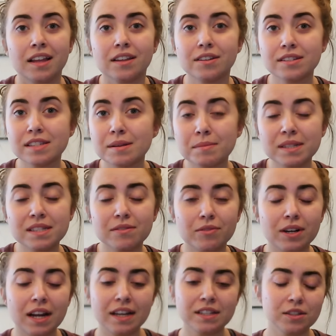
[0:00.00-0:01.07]
little snippets of
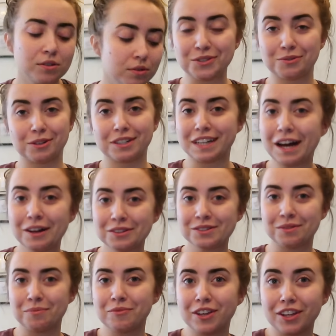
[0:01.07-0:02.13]
what I do. Just worked
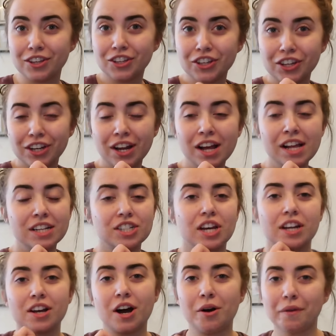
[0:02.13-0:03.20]
out, so I'm feeling good. Just
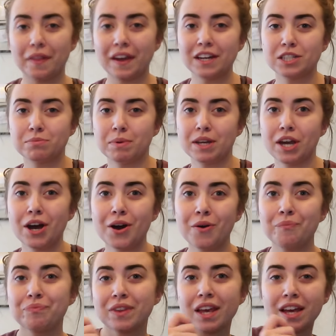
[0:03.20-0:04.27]
had a call with
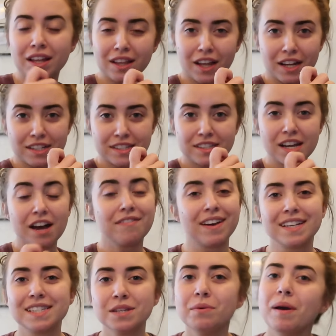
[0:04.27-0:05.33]
HBO a lot of stuff.
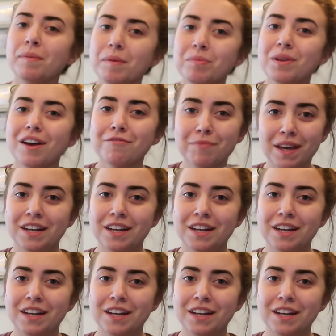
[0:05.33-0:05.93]
I see why people have